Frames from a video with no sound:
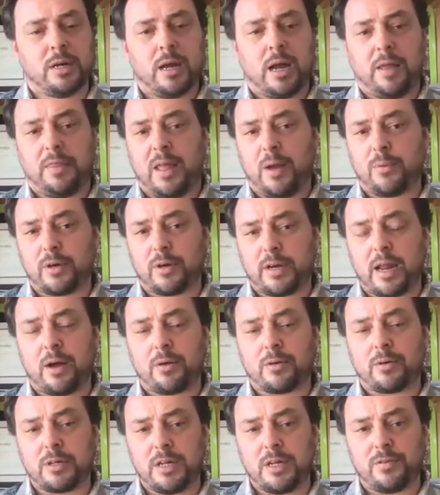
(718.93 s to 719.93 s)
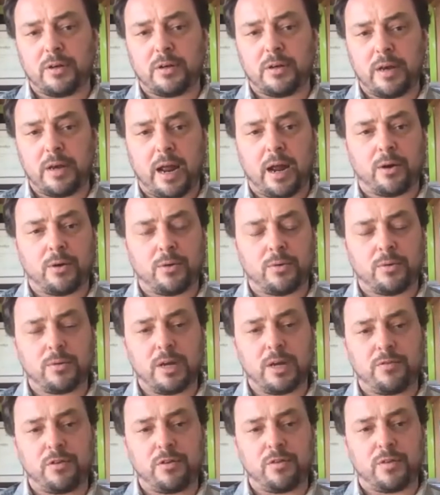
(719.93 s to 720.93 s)
And that would count even now
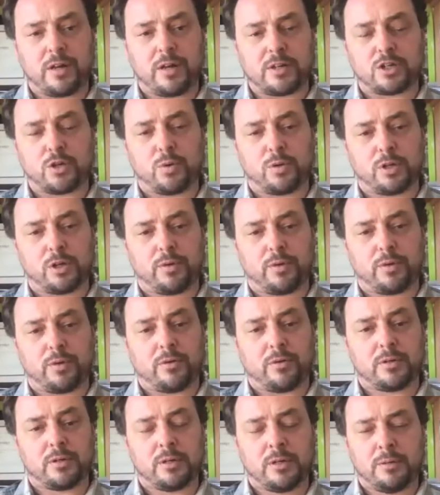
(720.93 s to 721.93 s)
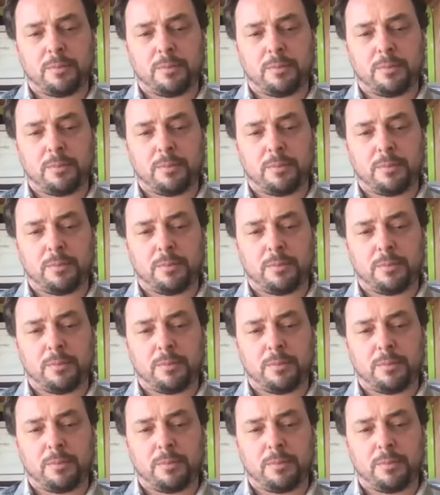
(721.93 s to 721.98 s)
you've got snow on the ground